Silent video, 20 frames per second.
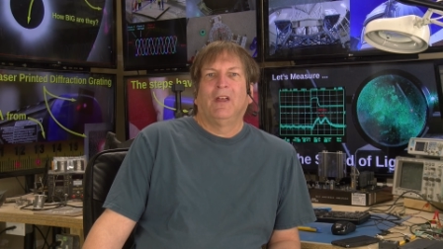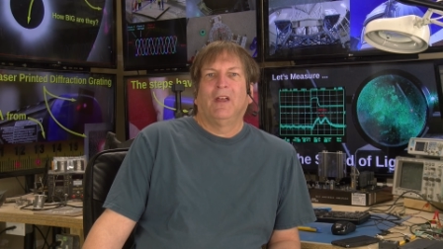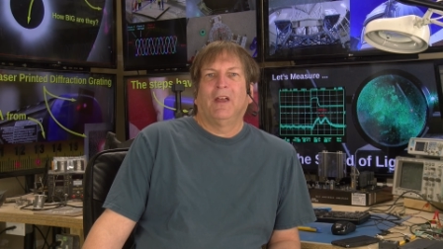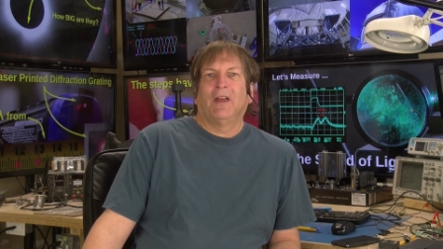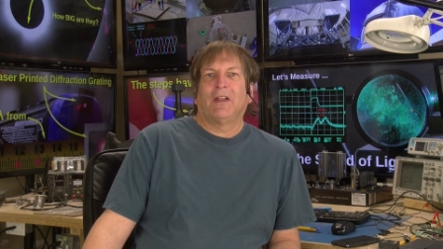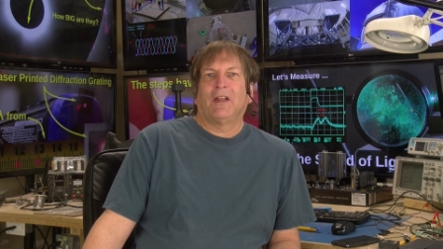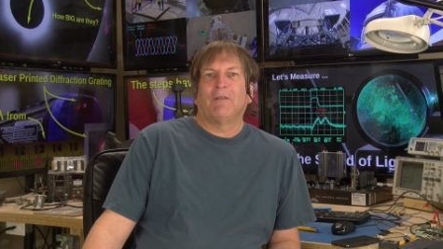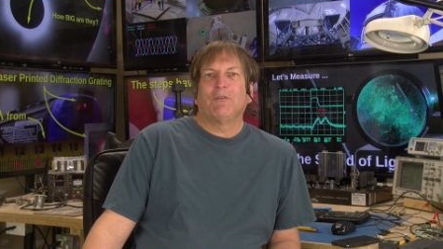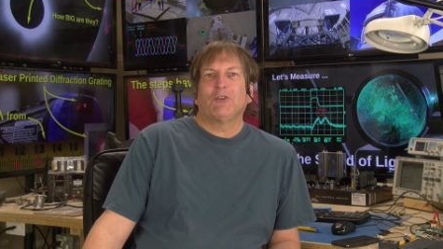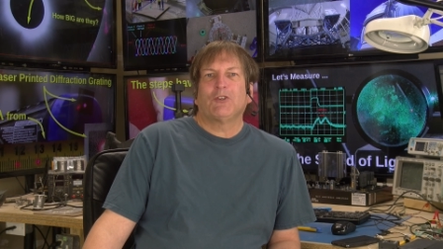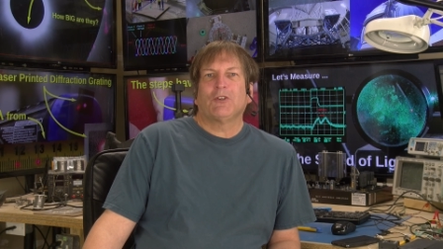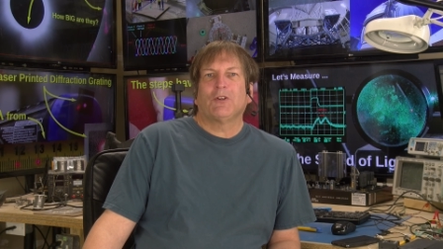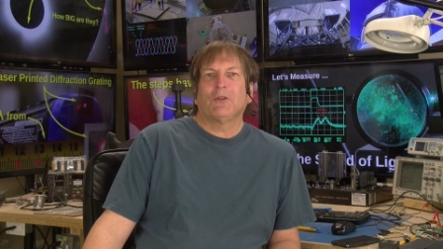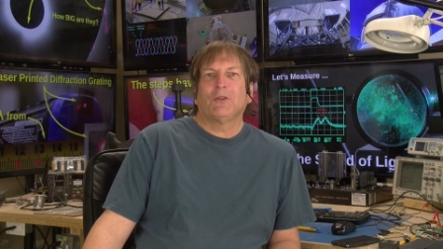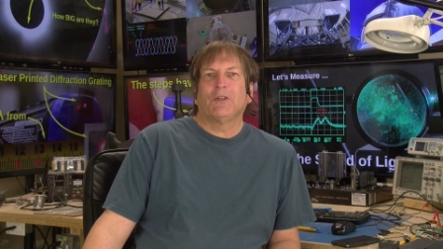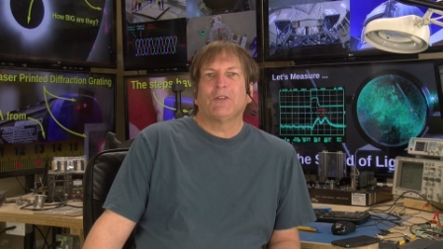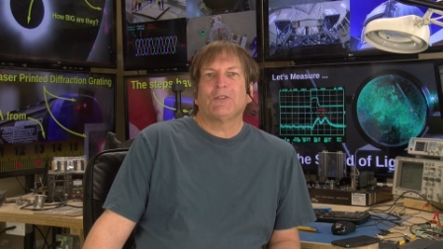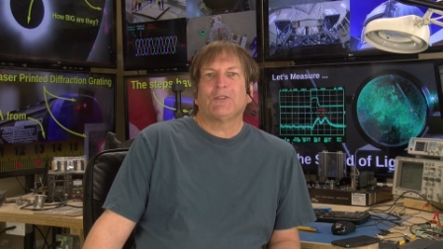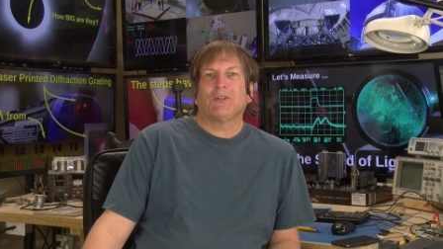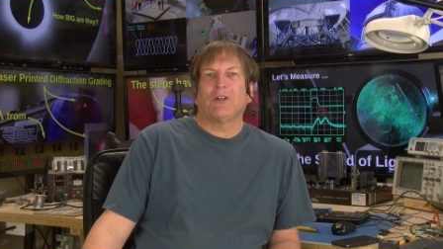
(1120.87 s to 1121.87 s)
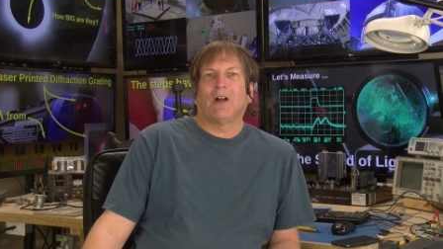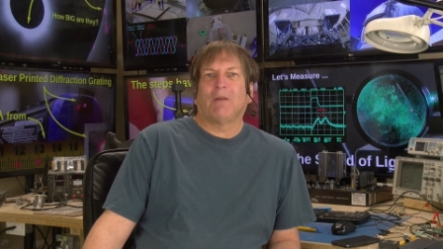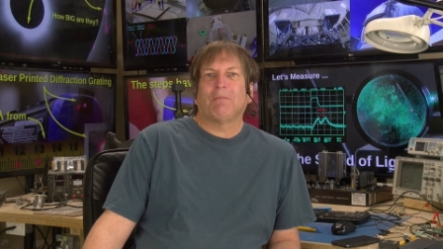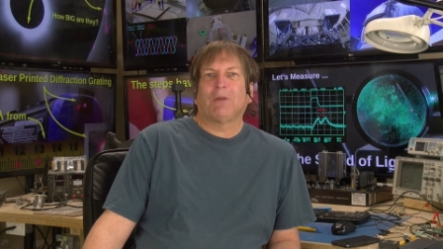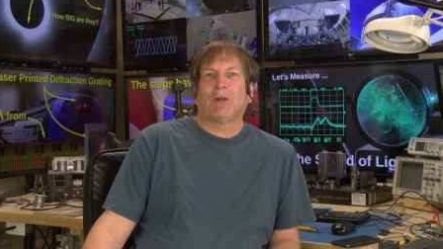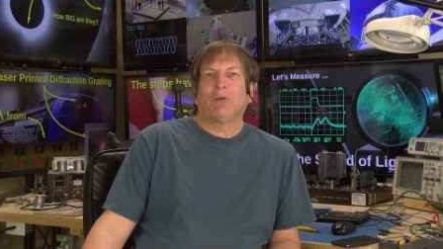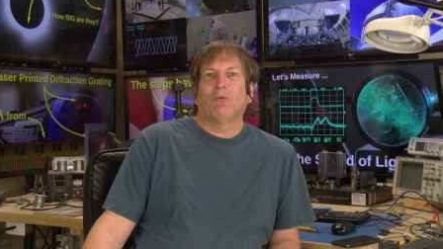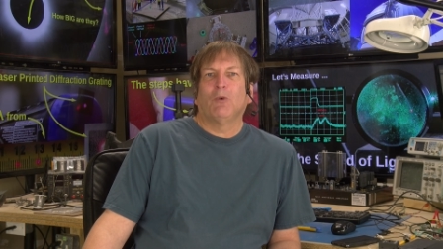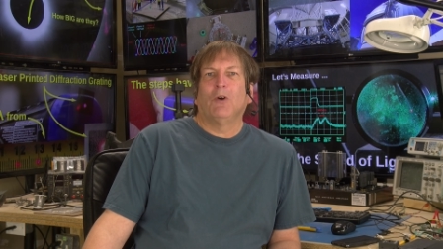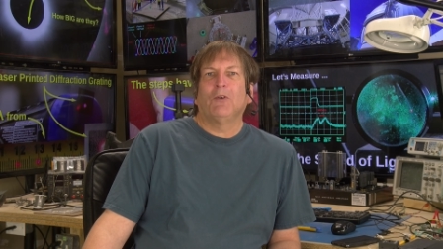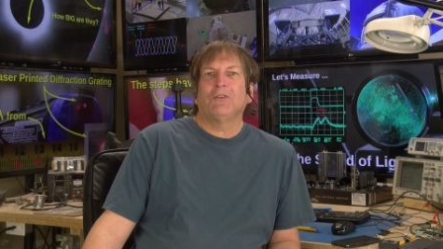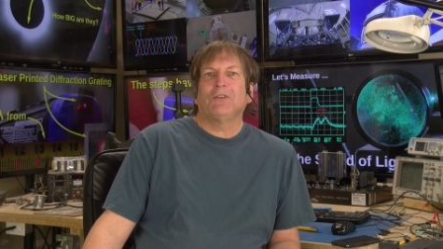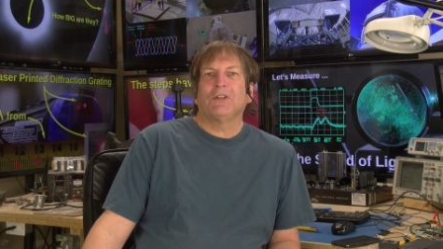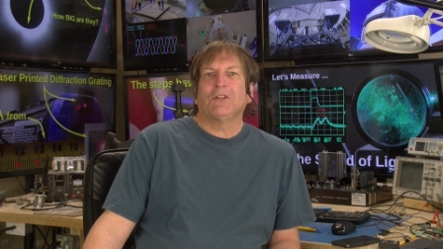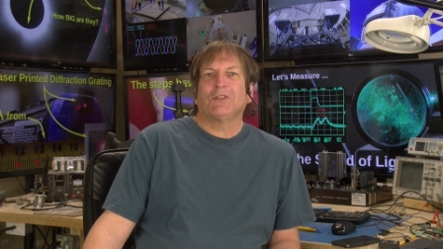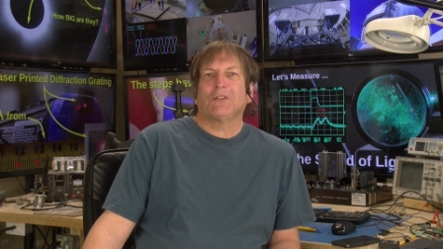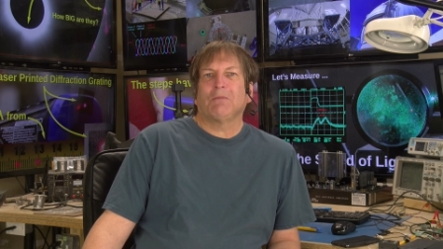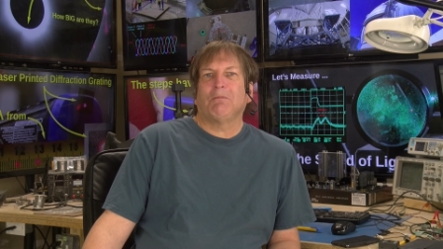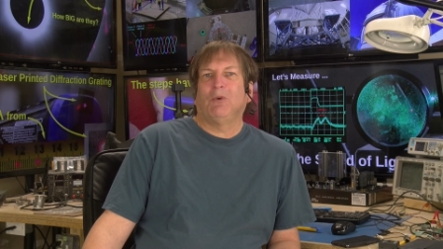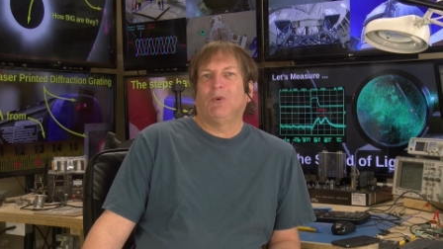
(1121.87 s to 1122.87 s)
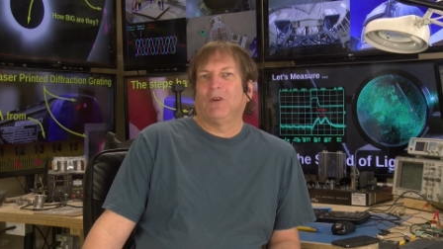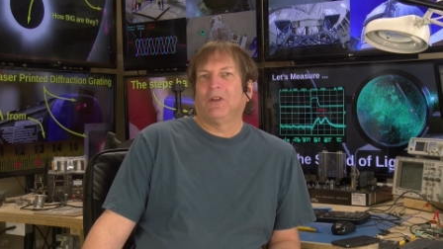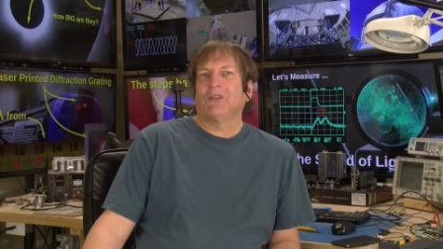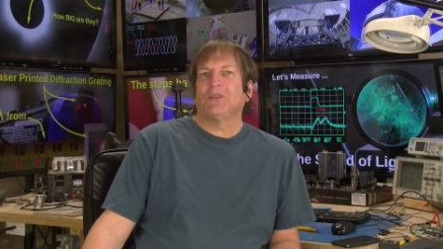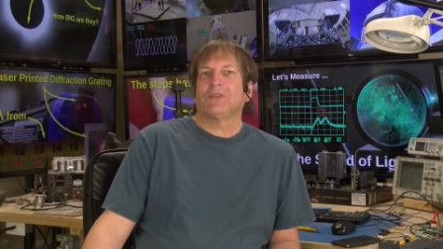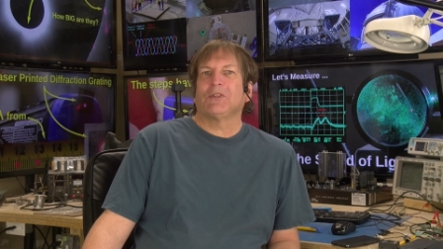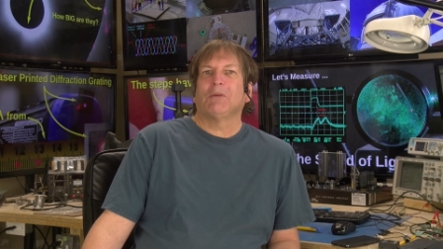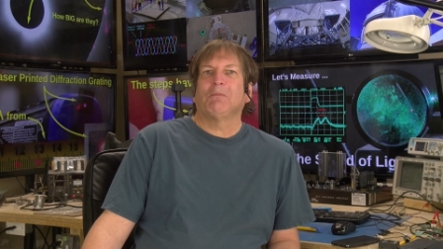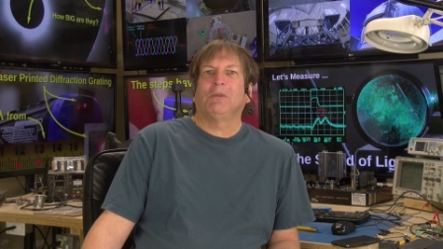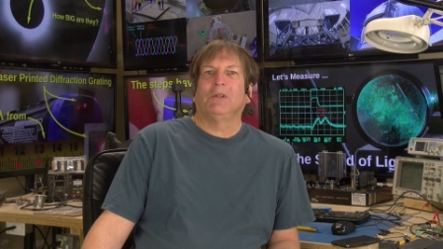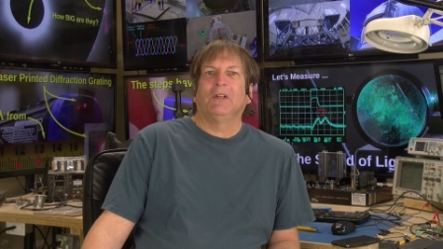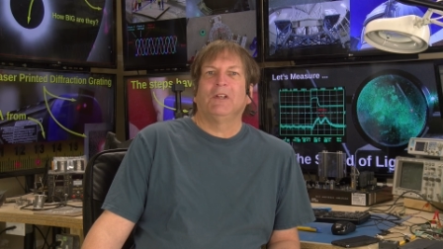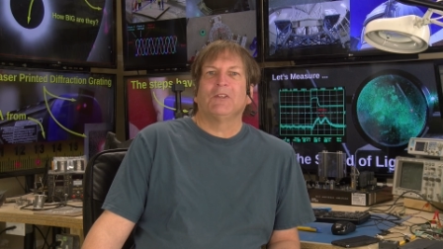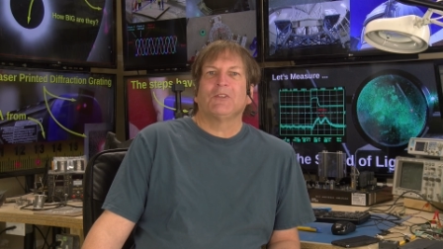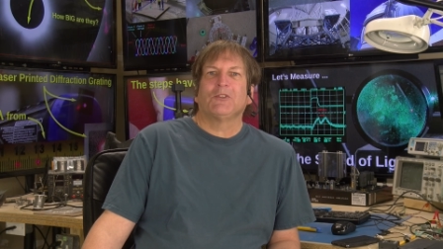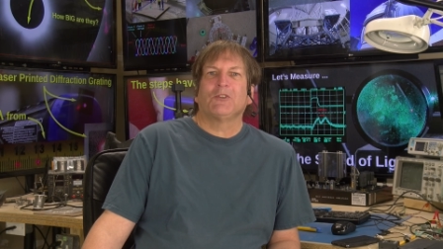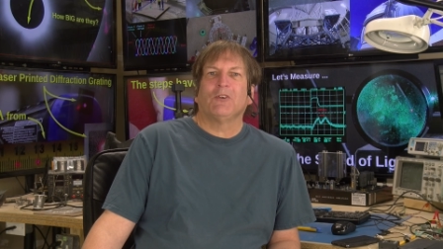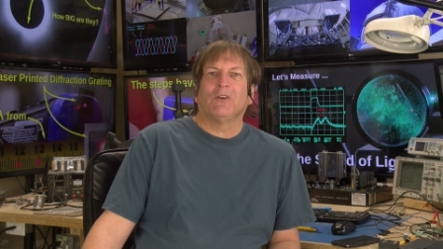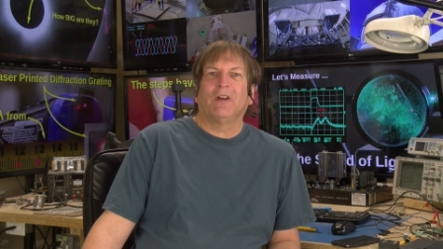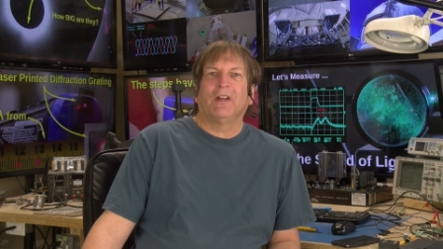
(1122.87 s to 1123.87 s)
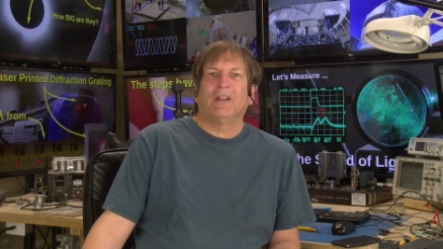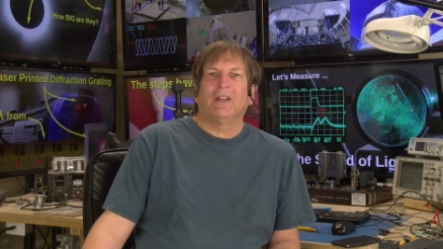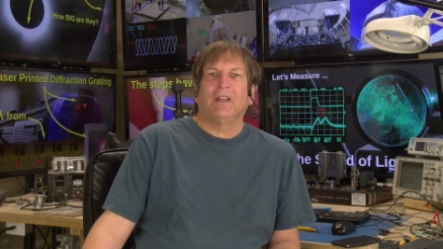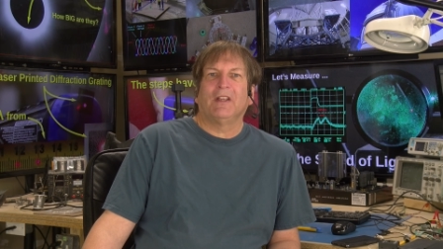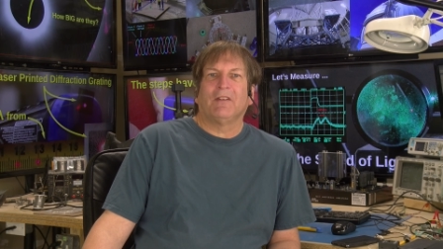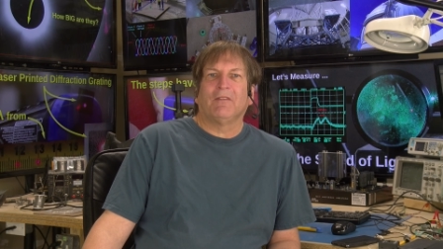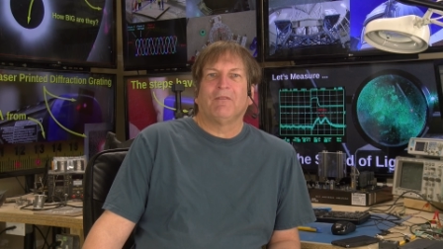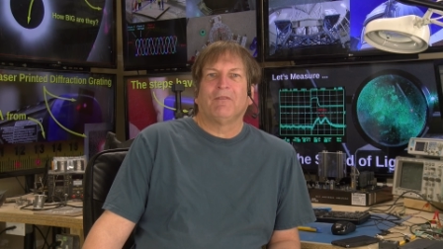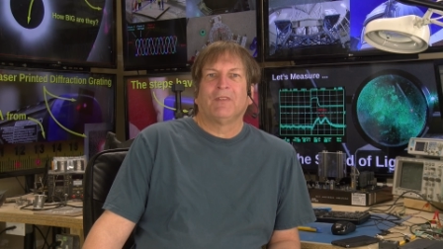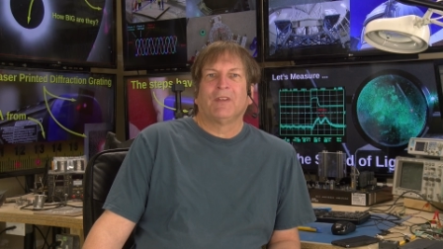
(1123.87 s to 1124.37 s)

and I'm sure this topic won't disappoint, so please join in.